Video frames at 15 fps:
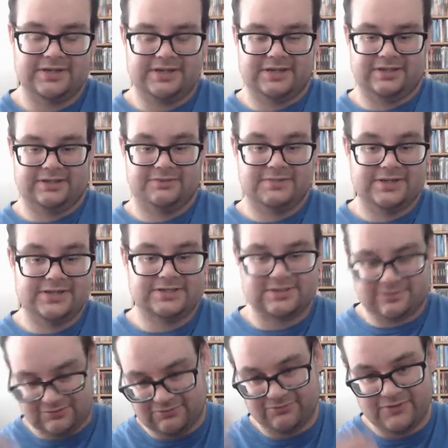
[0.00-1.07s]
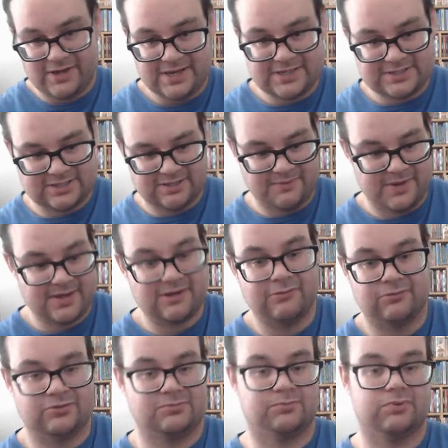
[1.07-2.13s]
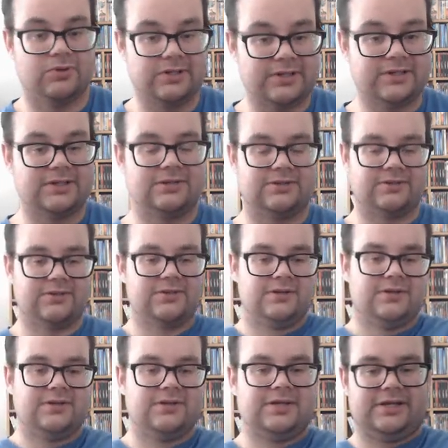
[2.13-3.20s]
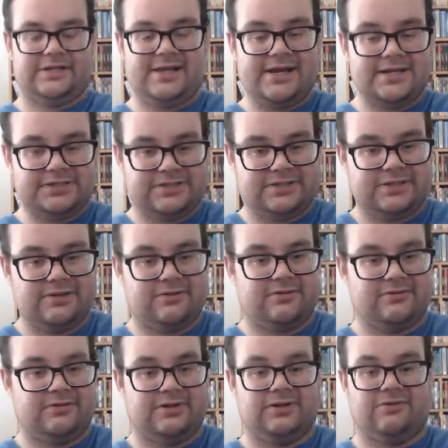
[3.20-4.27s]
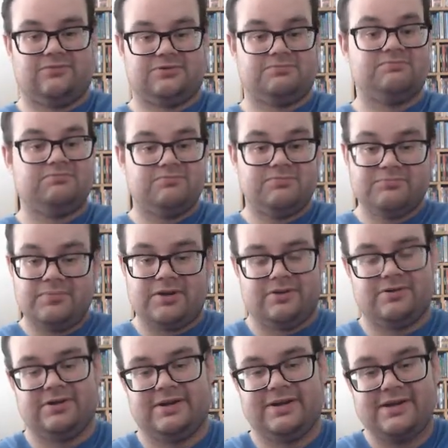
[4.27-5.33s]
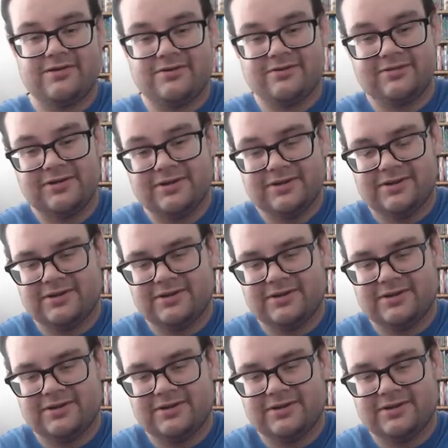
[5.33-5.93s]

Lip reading: And Liam Neeson's face and the makeup was brilliant. And the action there, was better done here.